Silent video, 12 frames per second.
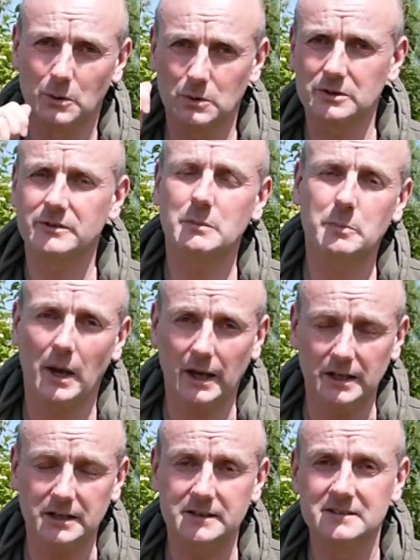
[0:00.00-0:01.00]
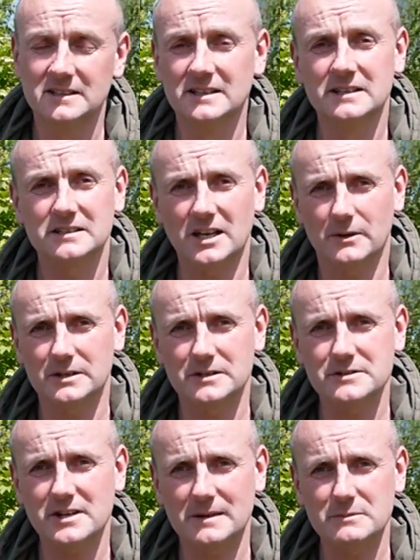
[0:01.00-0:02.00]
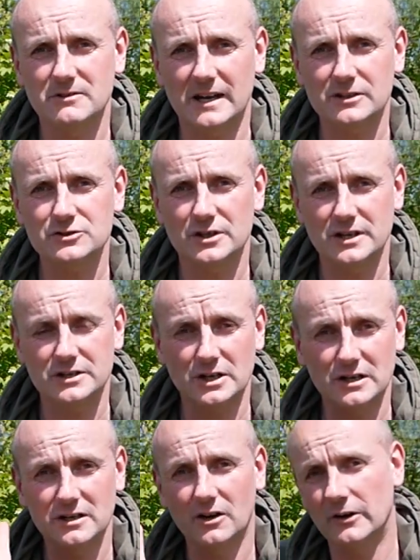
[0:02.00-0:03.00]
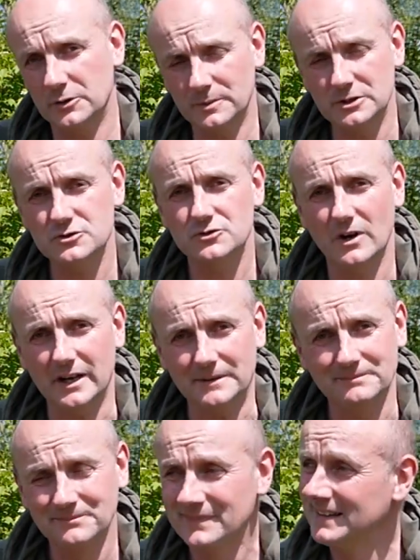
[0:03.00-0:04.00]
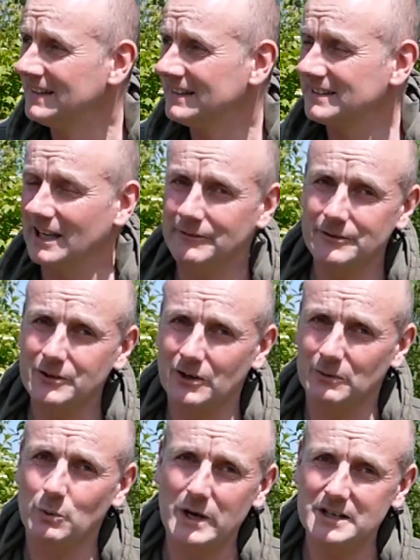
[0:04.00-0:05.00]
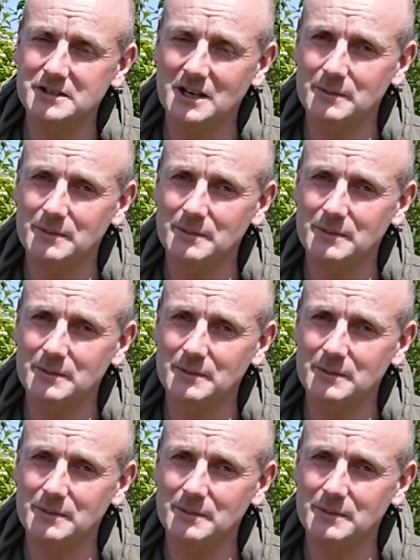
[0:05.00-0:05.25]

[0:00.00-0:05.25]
all of your bait going in the same direction and your line will be straight. Now if you've got a wind